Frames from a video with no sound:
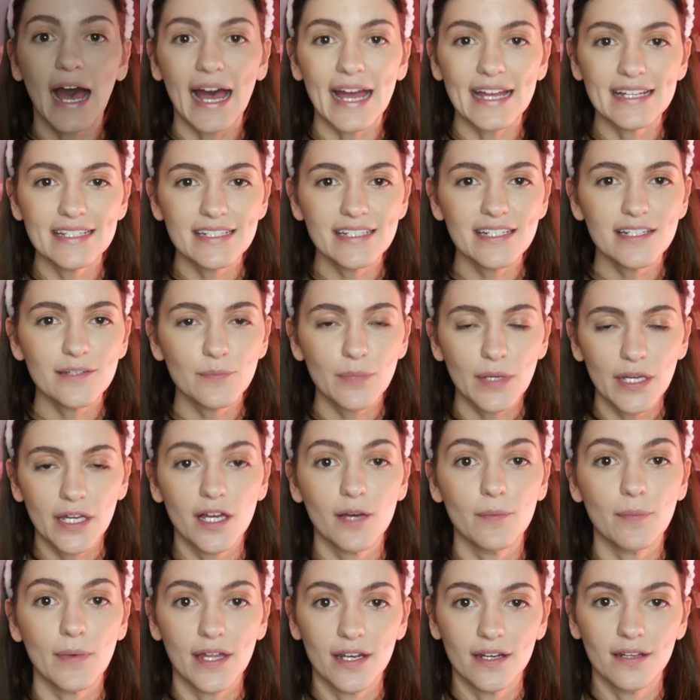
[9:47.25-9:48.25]
I didn't pick
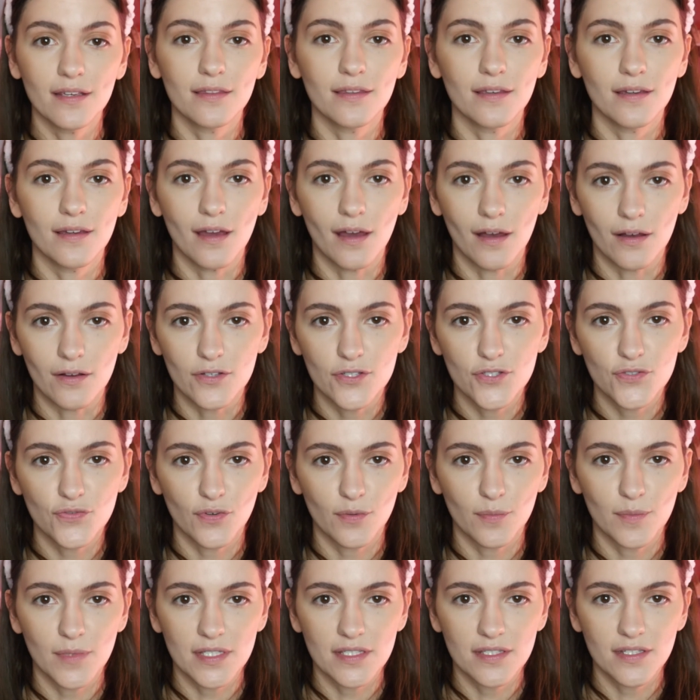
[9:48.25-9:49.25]
up anything else
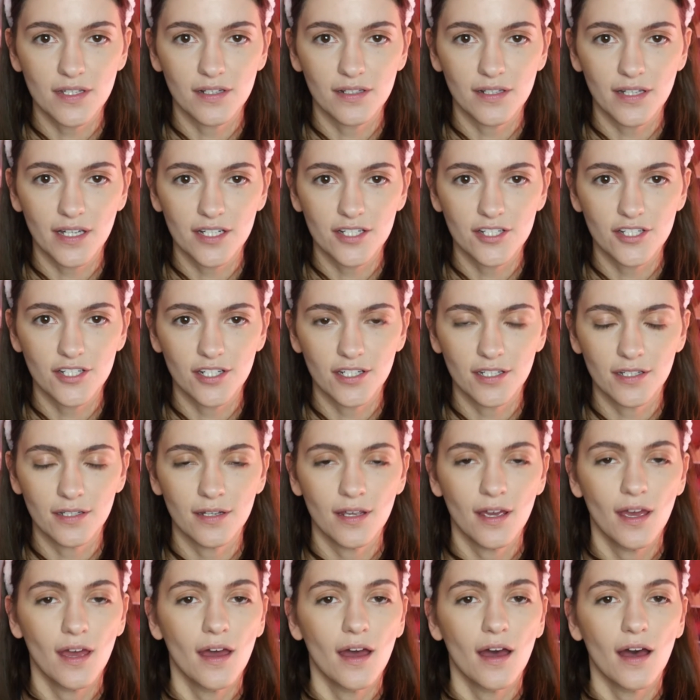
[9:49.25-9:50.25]
from this collection.
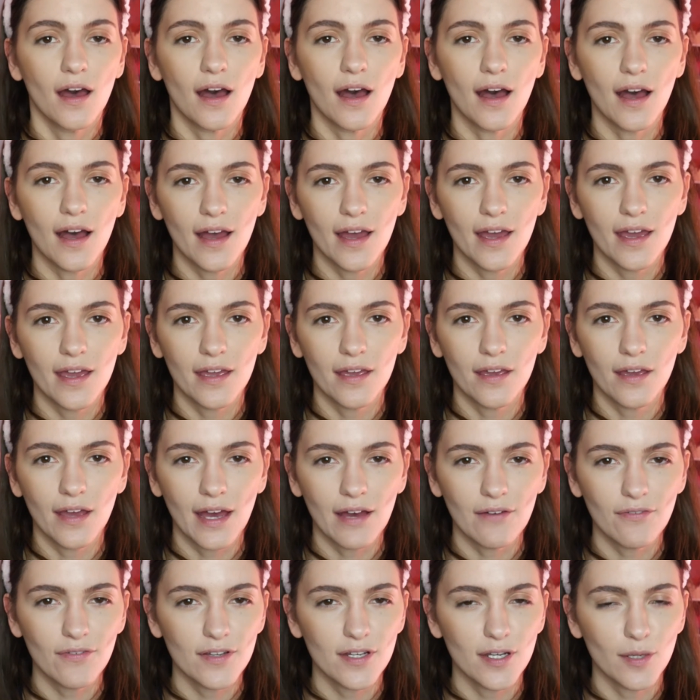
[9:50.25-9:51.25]
I
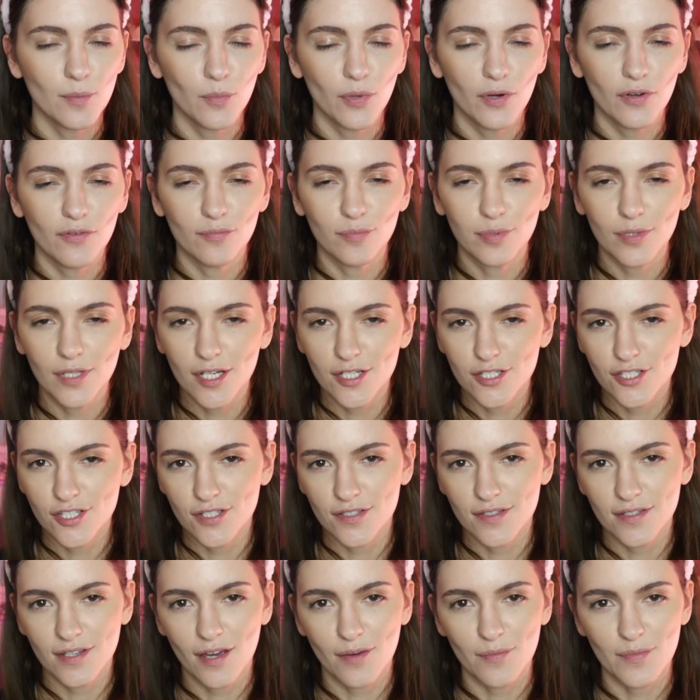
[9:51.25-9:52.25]
have a number of
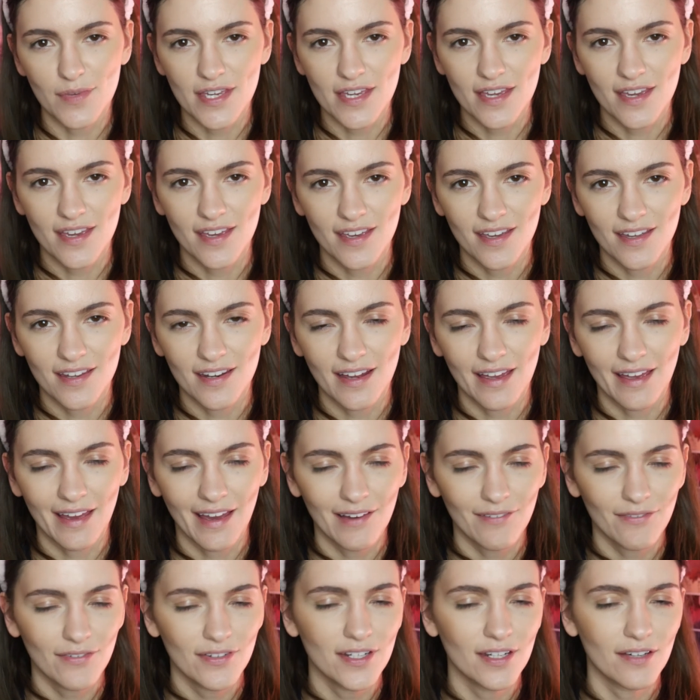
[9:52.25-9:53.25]
blushes coming in. I
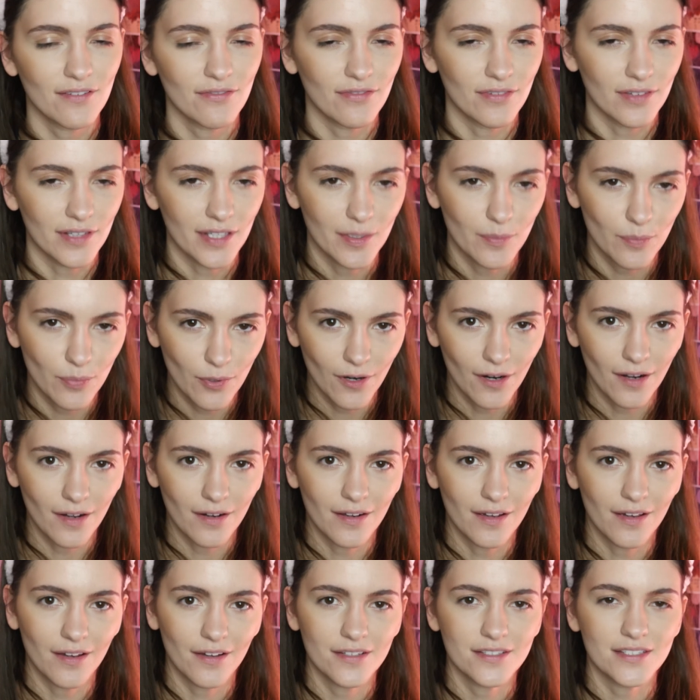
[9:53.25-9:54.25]
have enough lip
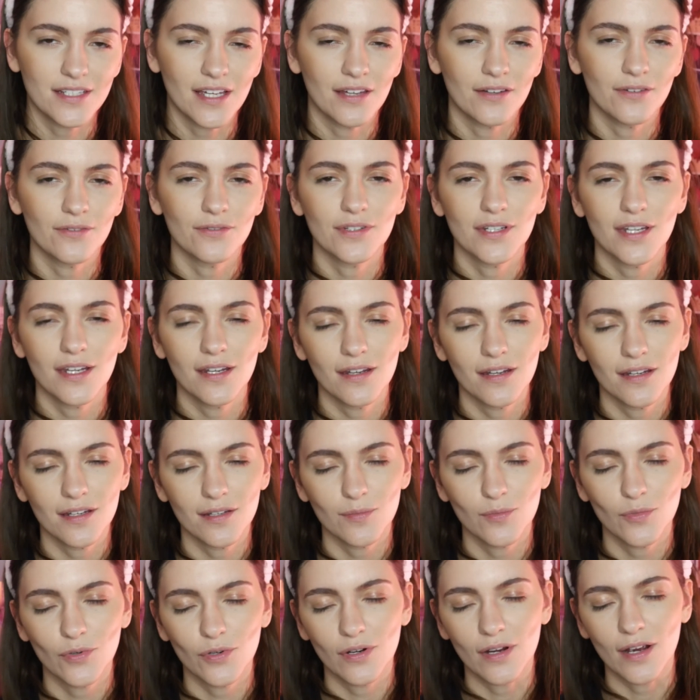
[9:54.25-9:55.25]
products. I don't need any
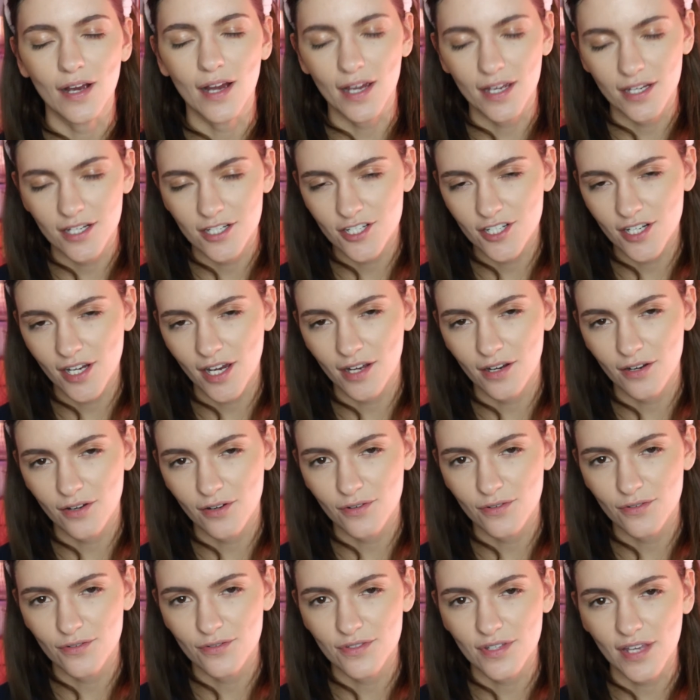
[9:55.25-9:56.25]
more
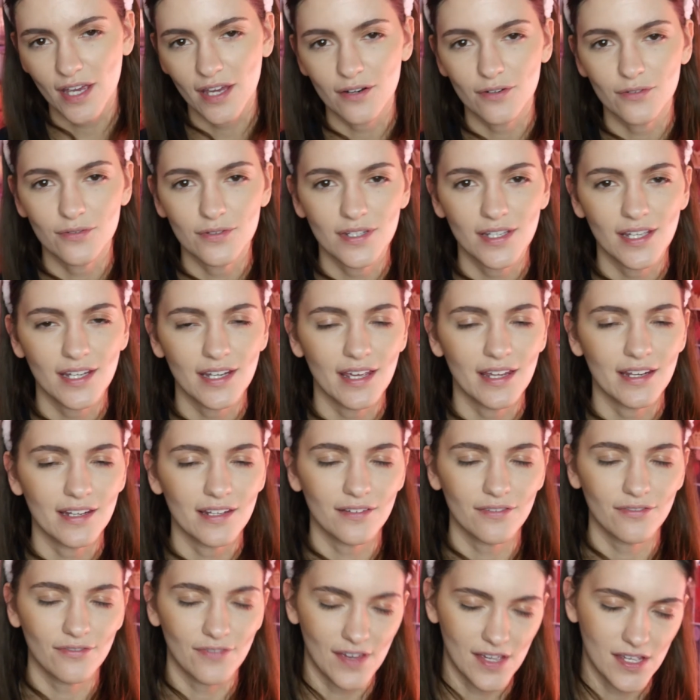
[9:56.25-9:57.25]
eyeshadows. I don't need any
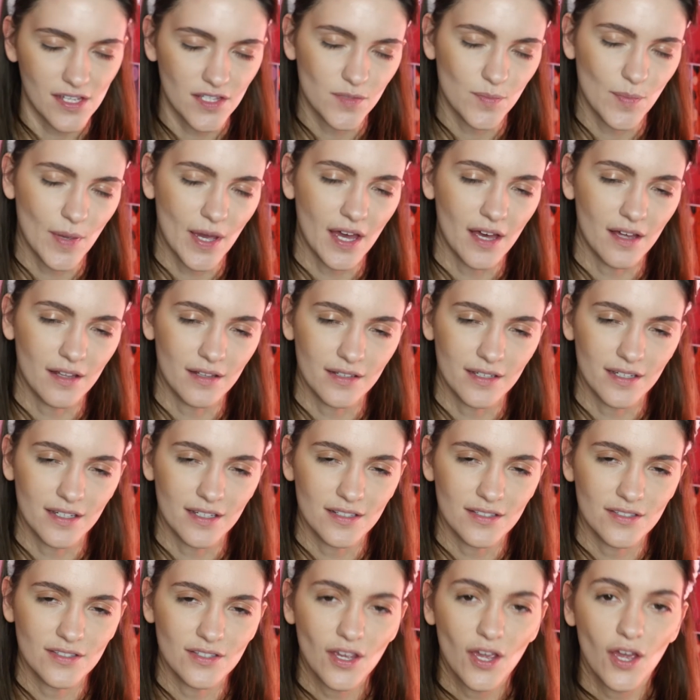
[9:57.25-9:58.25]
face
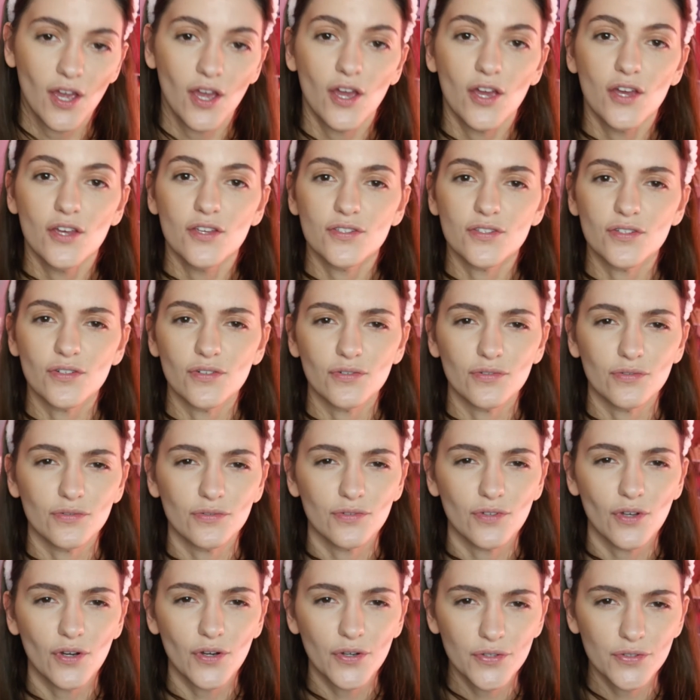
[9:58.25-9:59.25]
palettes. So
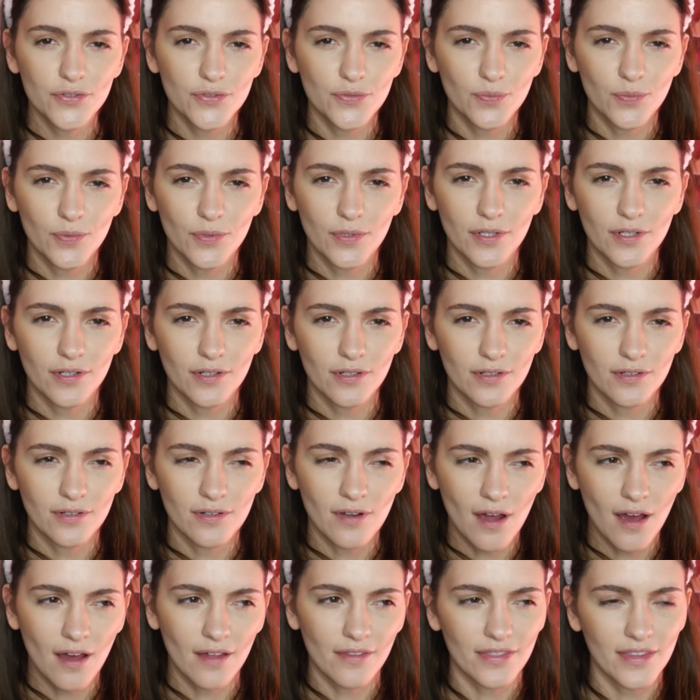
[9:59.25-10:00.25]
those were
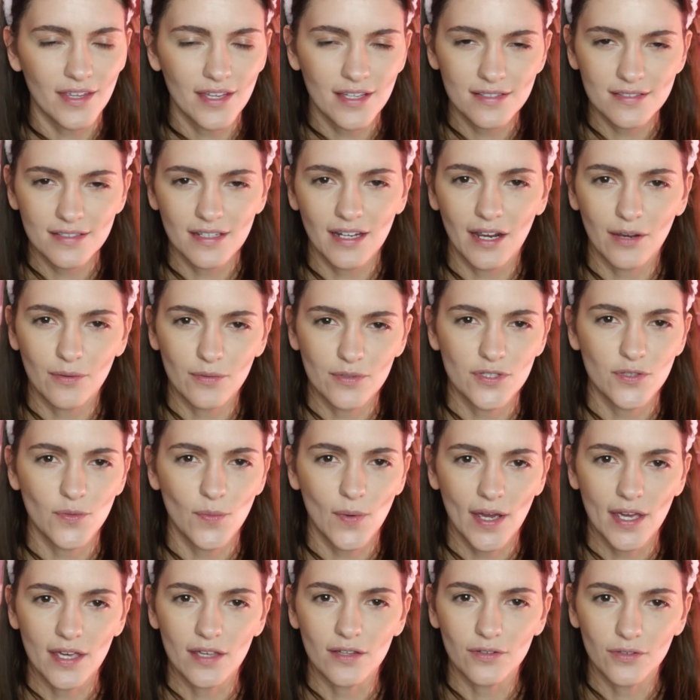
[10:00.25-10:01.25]
not things that I was
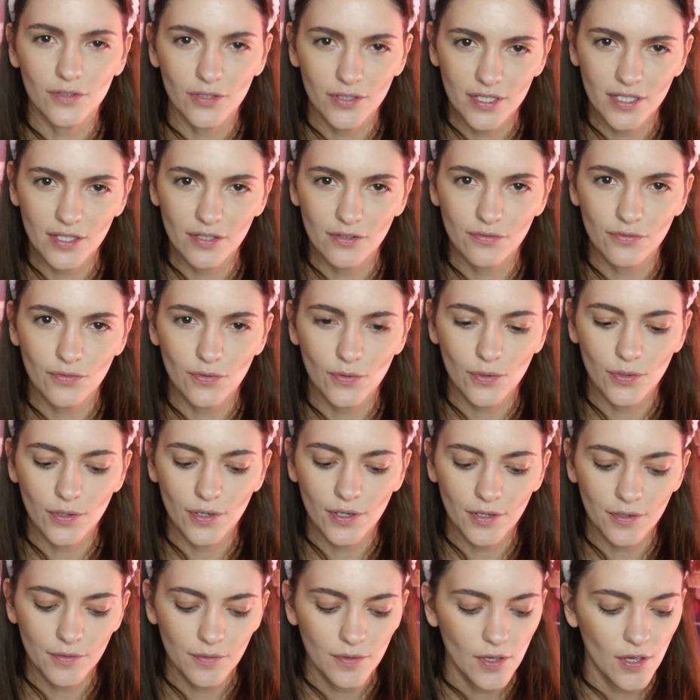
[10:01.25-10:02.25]
quite looking
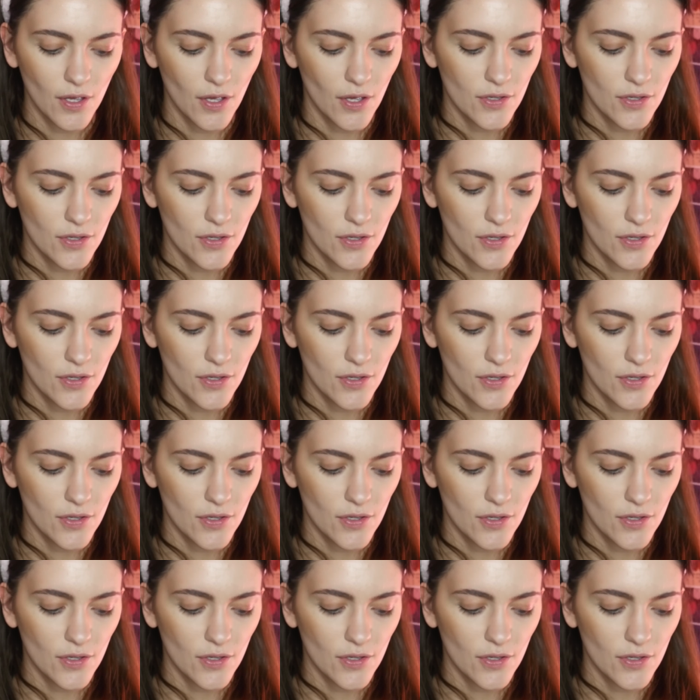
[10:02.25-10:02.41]
for.